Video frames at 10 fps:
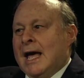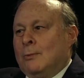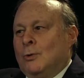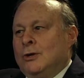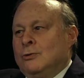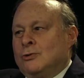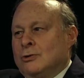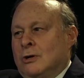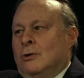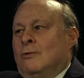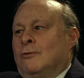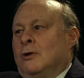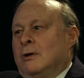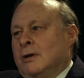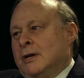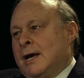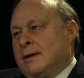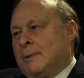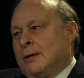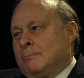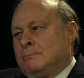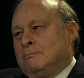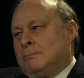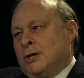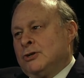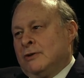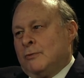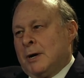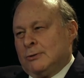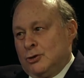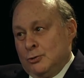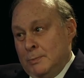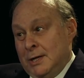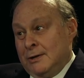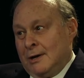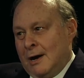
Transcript: And when you took over, it had about a budget of about $2 million.